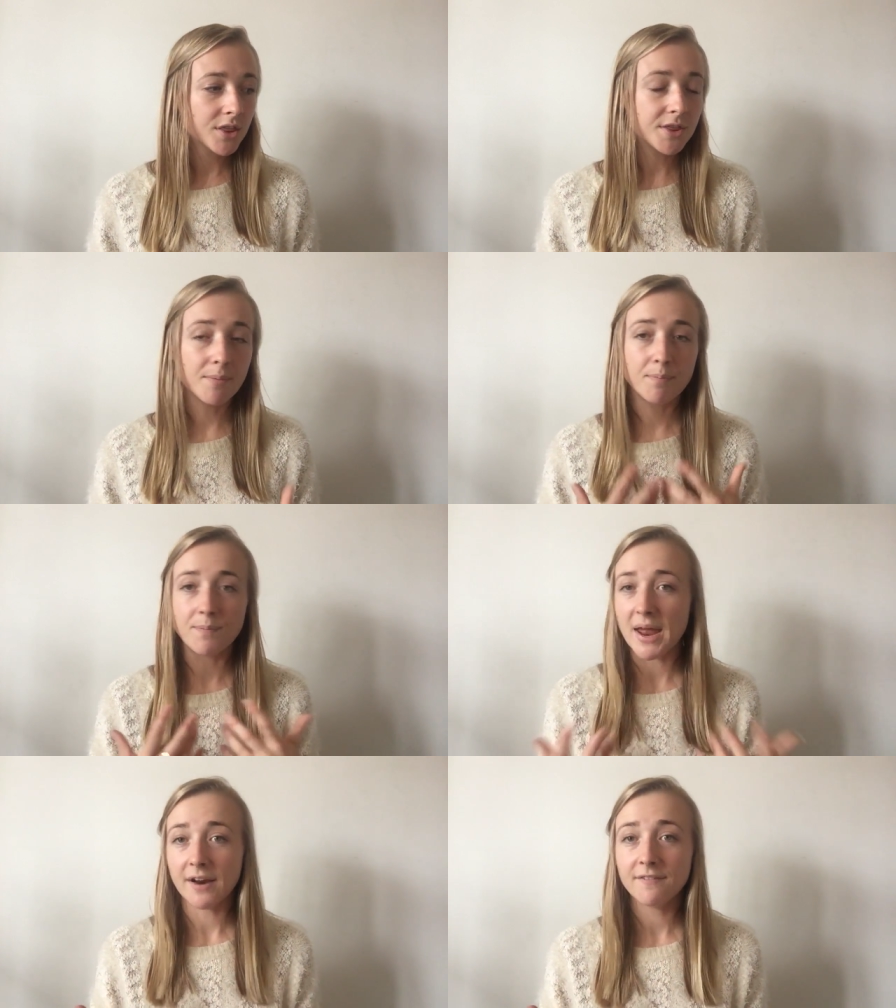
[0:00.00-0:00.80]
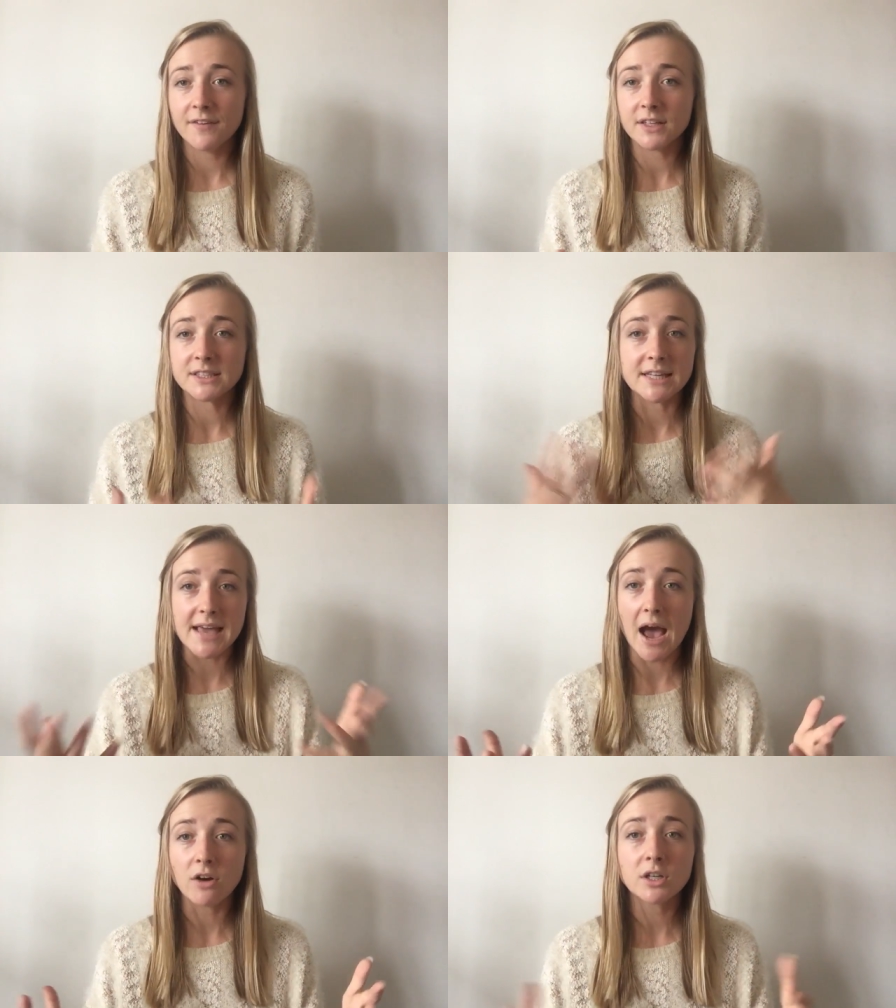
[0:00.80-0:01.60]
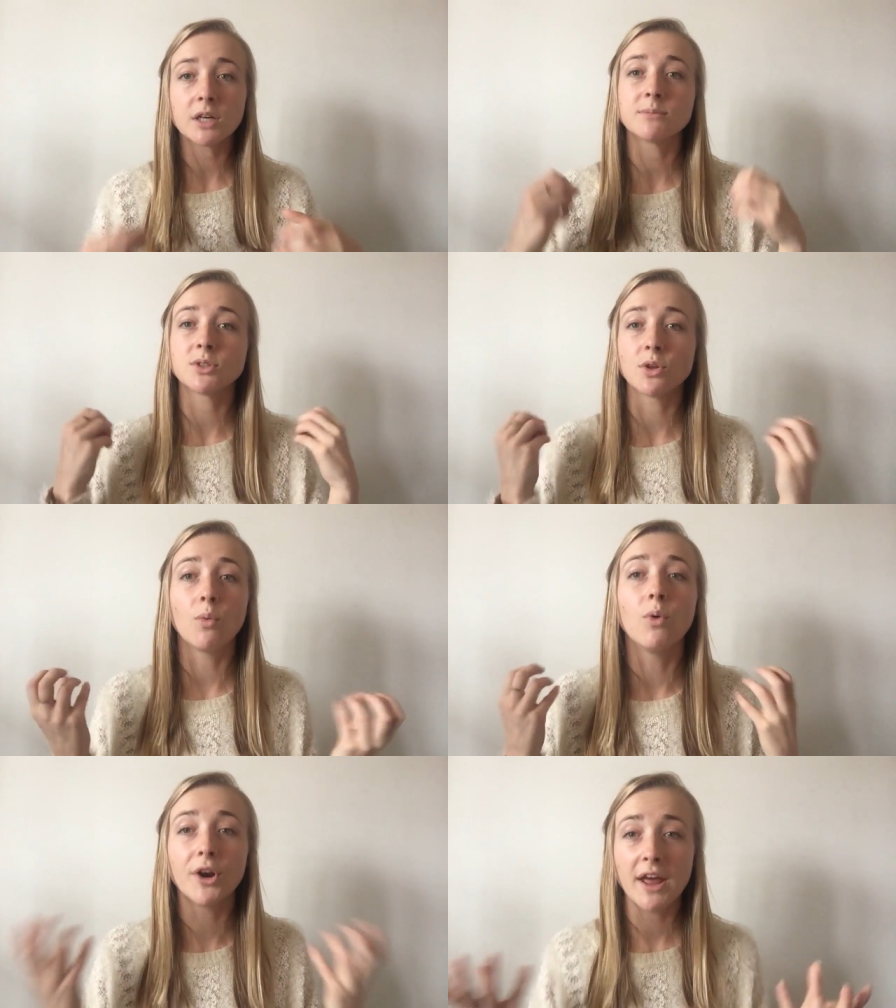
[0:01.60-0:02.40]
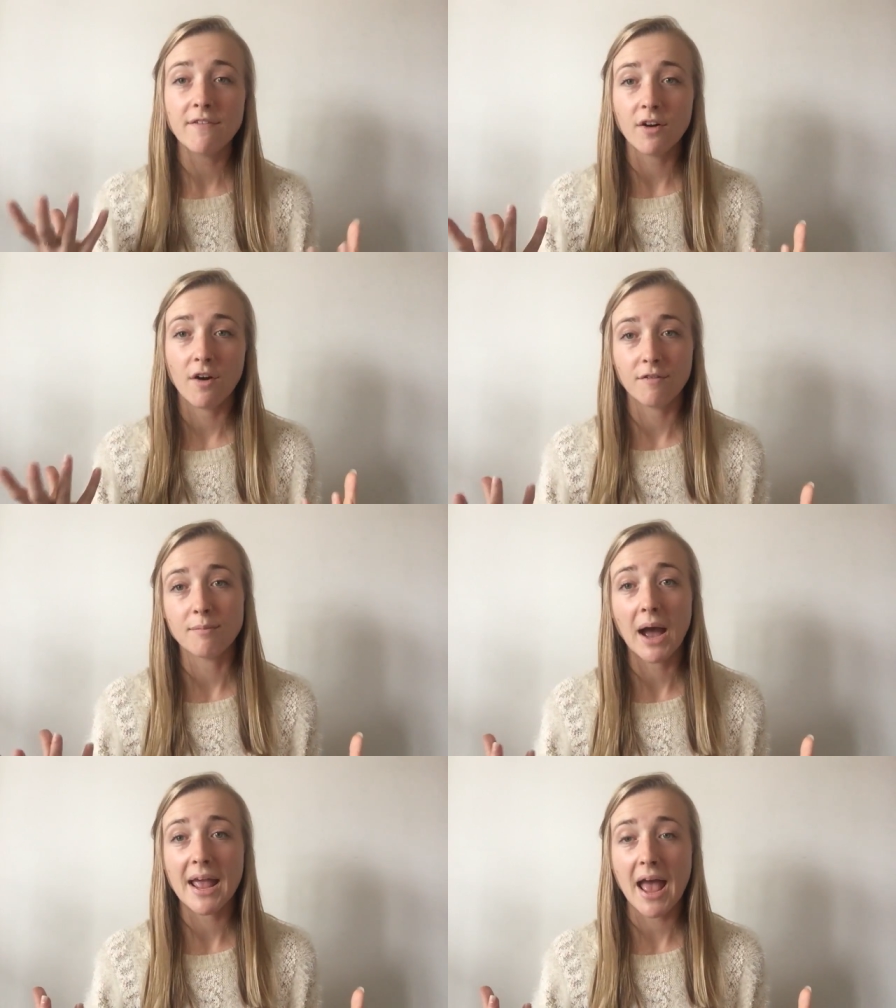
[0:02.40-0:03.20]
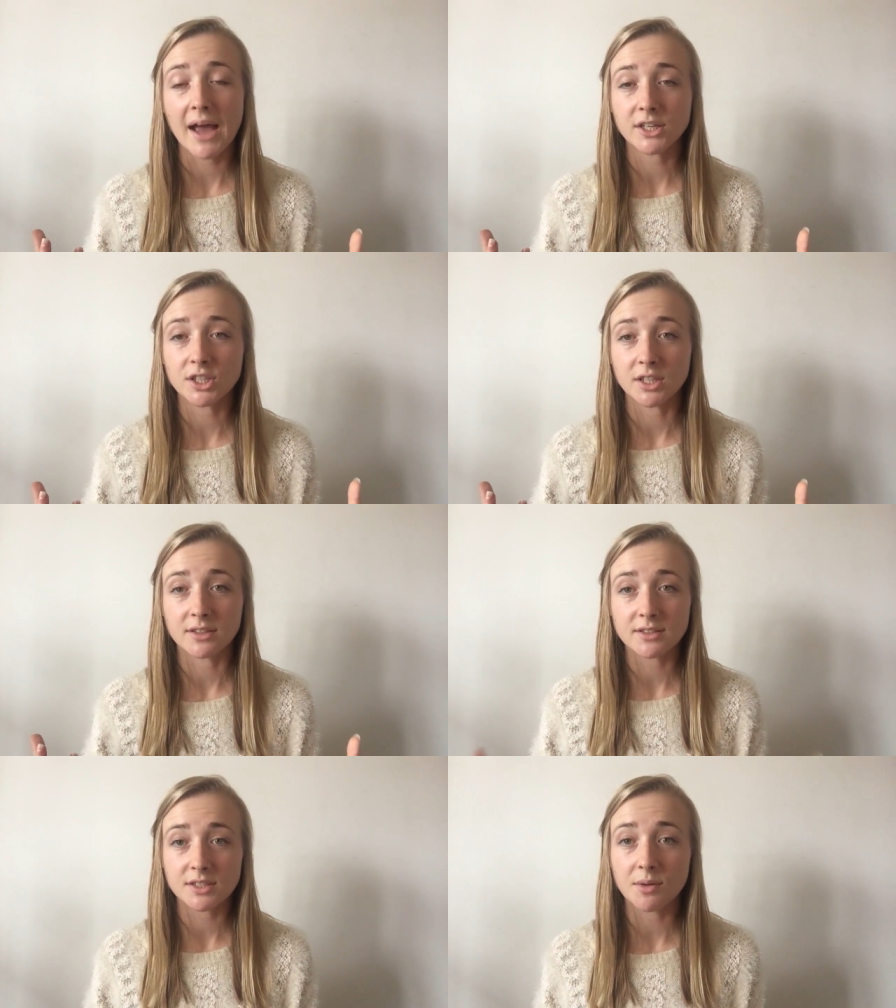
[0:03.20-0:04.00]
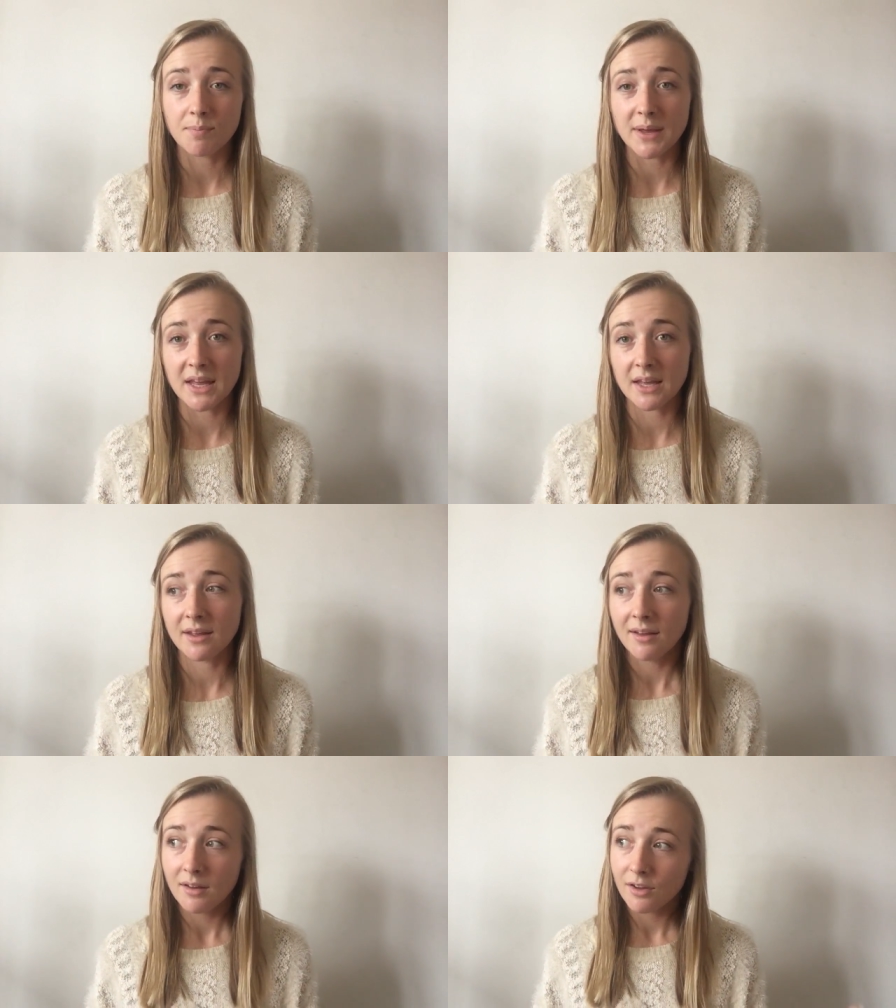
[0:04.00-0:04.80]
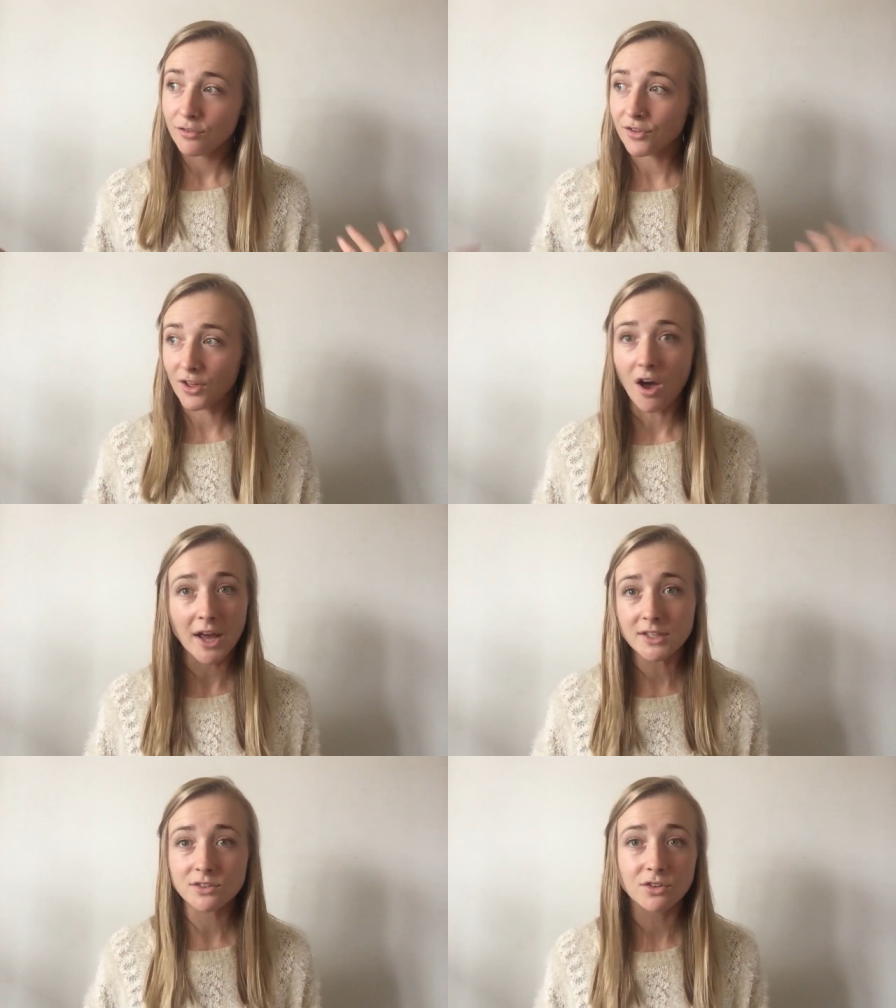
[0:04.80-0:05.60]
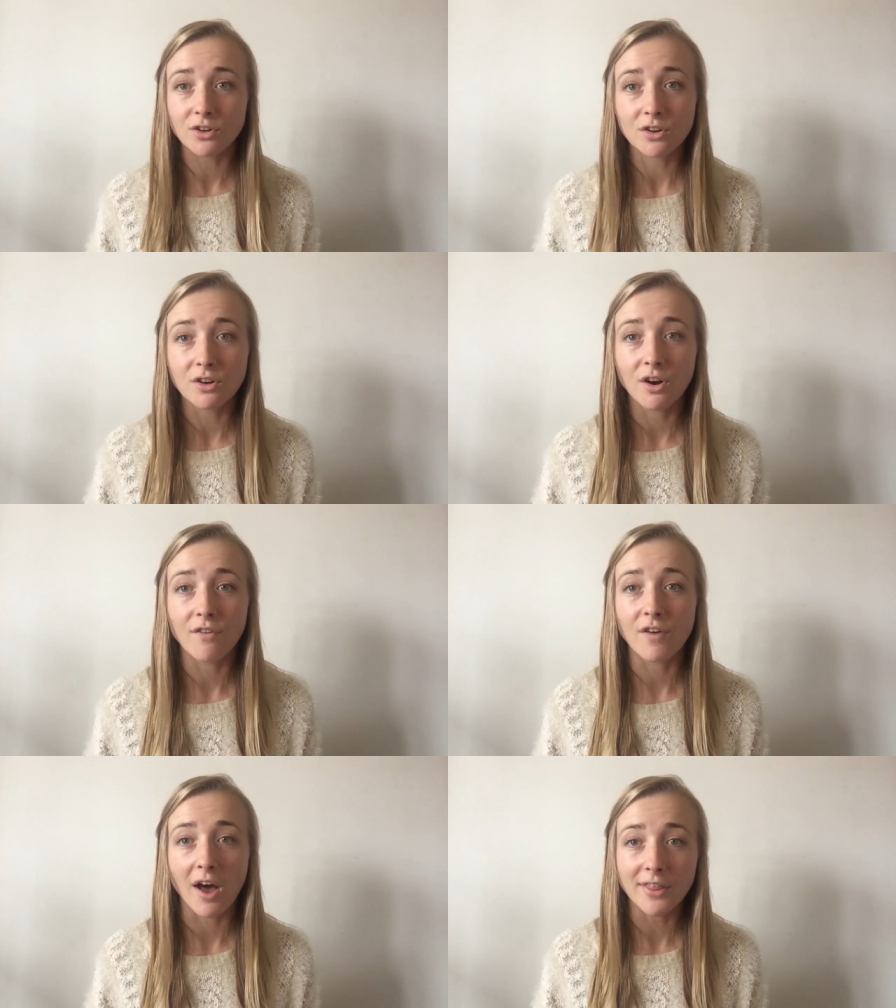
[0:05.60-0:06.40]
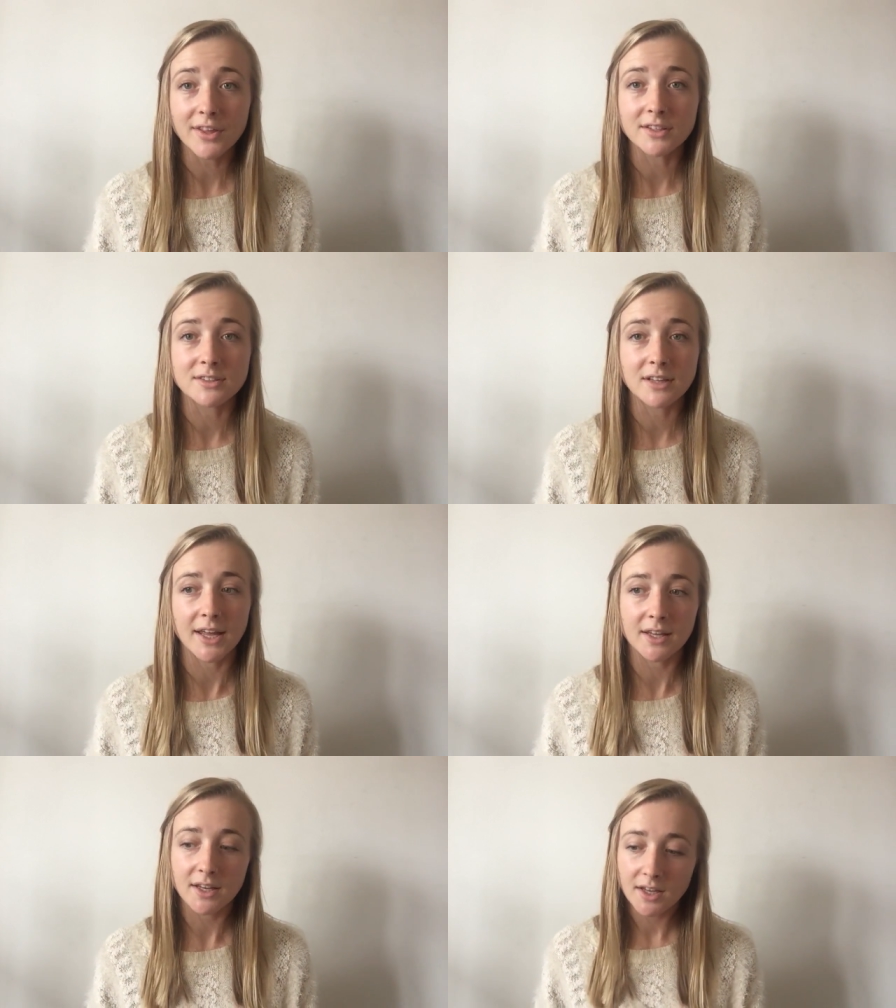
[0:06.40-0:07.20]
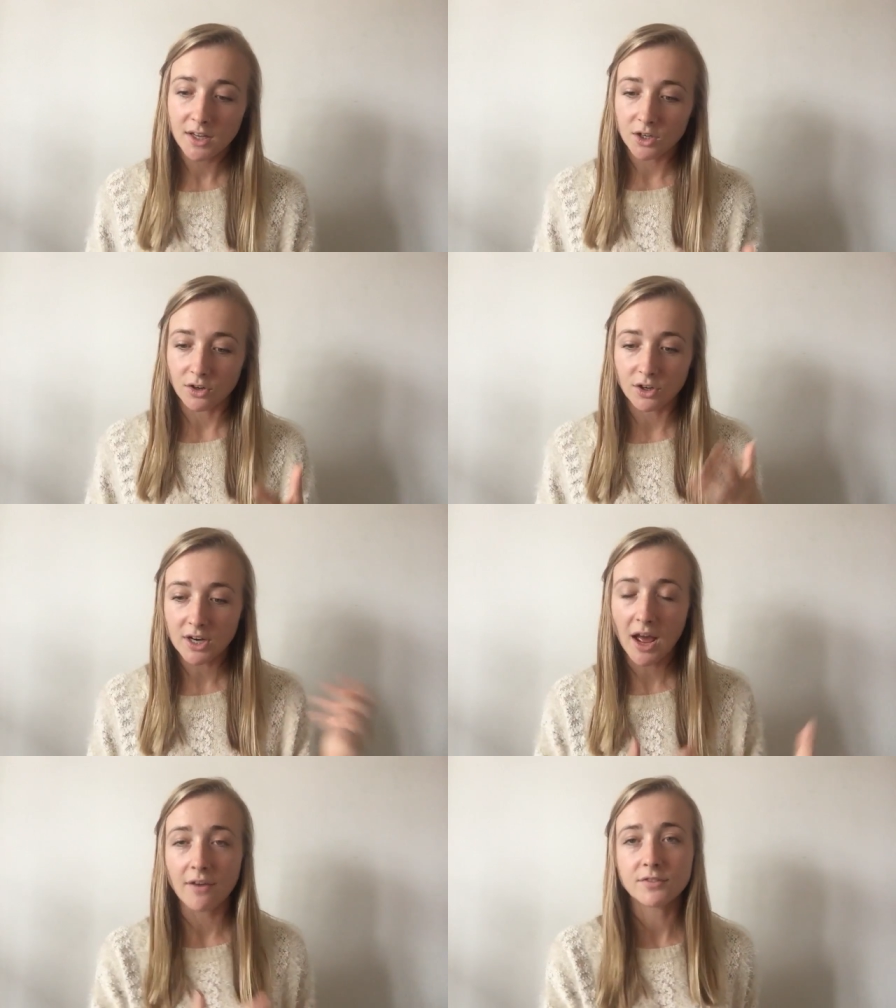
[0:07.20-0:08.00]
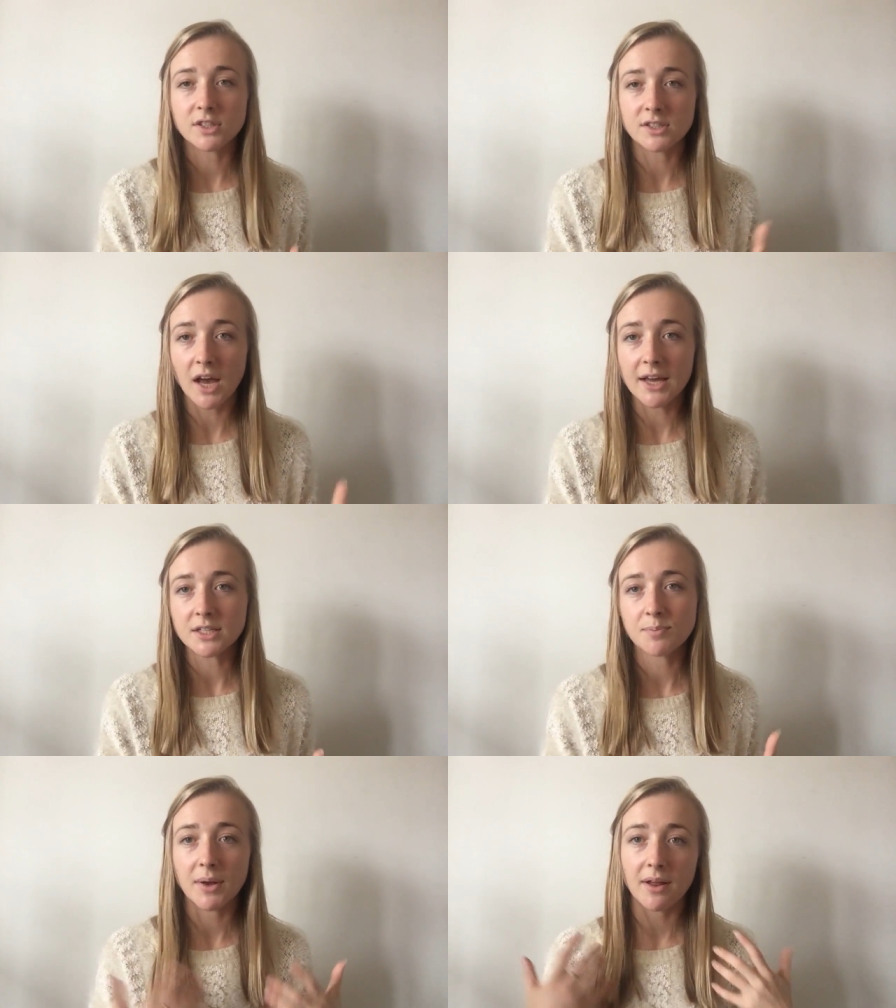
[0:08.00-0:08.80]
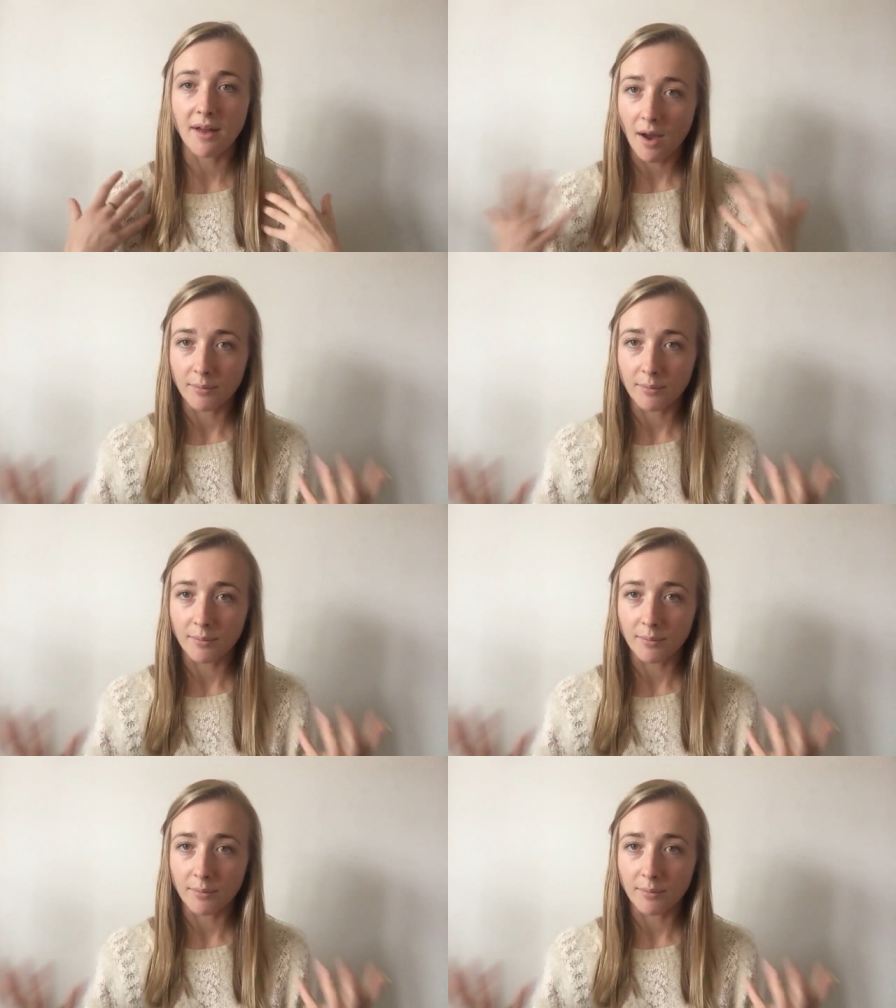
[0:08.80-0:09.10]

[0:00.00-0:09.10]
the benefits, the outcomes, the whatever of my actions to be for the highest good of others. Like, you can have desires, but